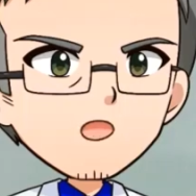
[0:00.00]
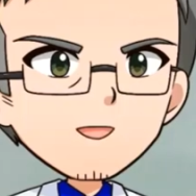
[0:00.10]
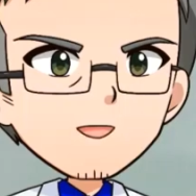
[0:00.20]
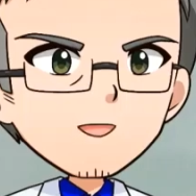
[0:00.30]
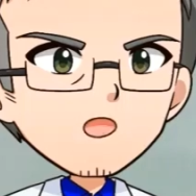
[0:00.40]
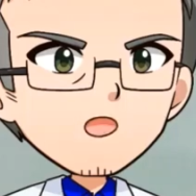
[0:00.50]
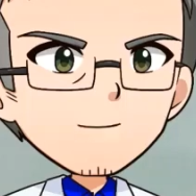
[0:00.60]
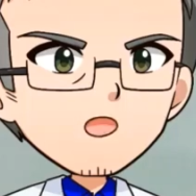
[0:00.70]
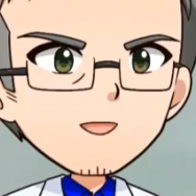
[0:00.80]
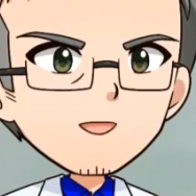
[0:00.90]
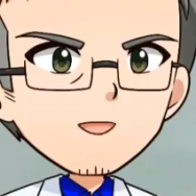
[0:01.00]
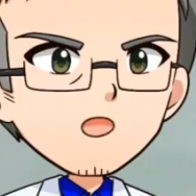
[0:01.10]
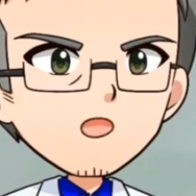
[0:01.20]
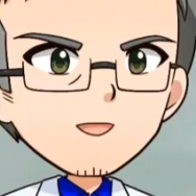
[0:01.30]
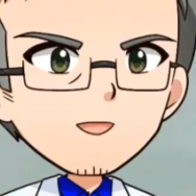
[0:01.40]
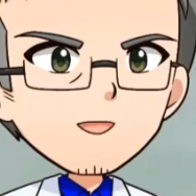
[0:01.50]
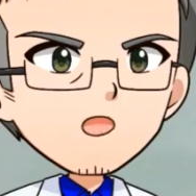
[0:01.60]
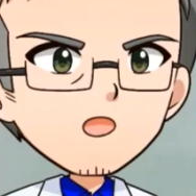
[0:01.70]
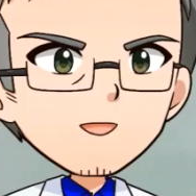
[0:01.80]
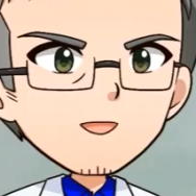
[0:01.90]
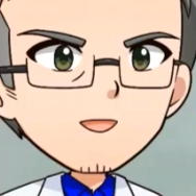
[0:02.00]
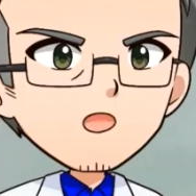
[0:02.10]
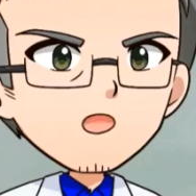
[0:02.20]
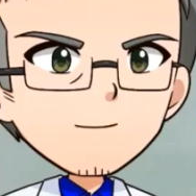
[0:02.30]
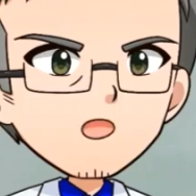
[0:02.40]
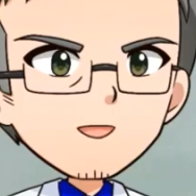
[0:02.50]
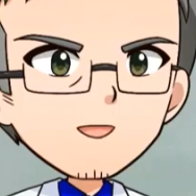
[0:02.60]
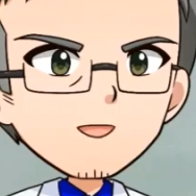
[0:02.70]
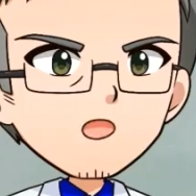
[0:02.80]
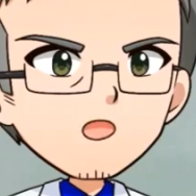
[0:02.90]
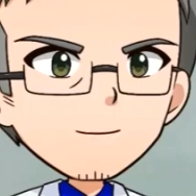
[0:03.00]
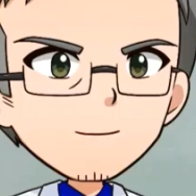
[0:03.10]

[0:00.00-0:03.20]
which writes several 100 million times a second.